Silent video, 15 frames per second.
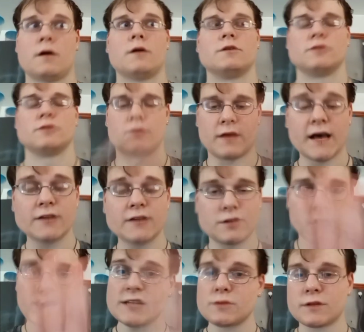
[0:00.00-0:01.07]
So that so
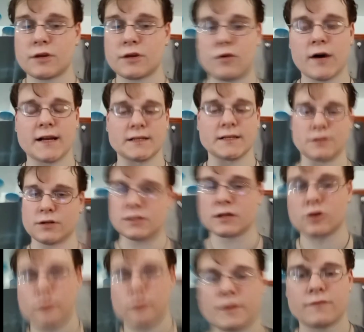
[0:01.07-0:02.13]
that's with the credits. There's a
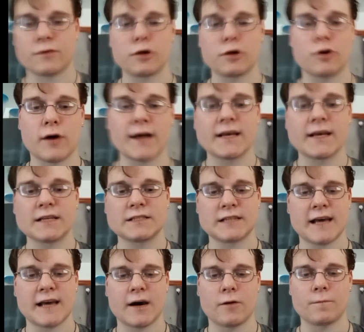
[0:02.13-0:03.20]
little bit for the credits.
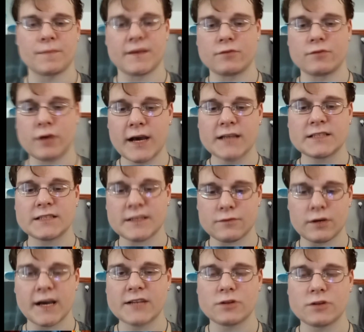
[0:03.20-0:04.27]
Now, if you guys if
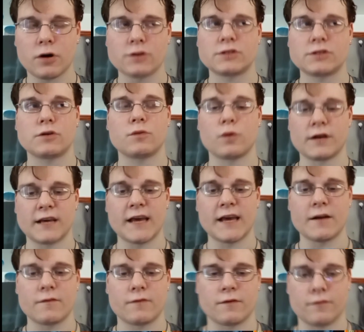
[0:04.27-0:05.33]
you guys also want to get
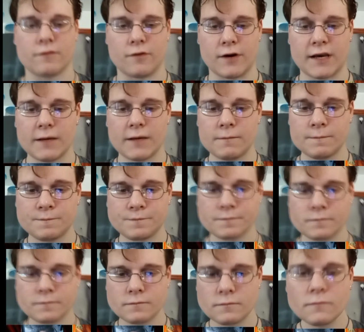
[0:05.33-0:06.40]
them for free,
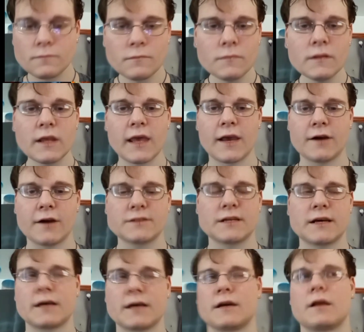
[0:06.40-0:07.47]
here's
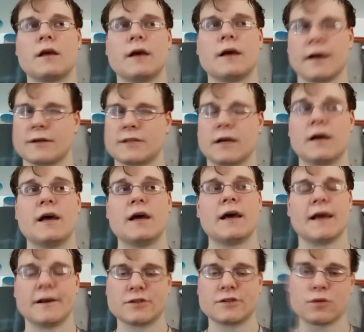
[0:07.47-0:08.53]
a here's a
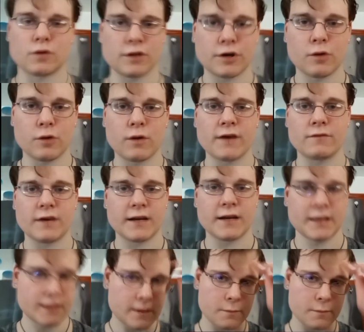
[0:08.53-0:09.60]
here's a really good way of
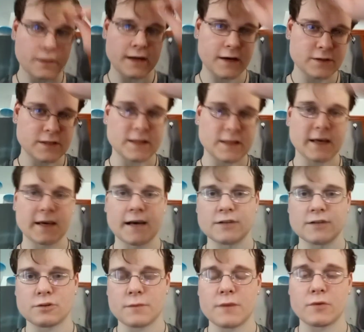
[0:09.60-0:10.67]
getting them. But here's the thing,
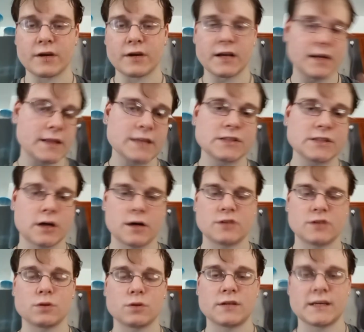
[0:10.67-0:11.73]
guys. Remember, getting these
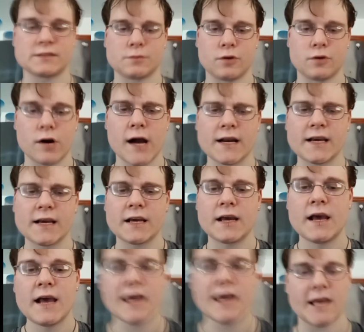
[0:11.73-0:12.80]
cards will take some grinding
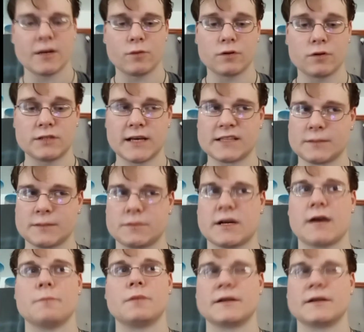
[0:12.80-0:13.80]
and it will take some time.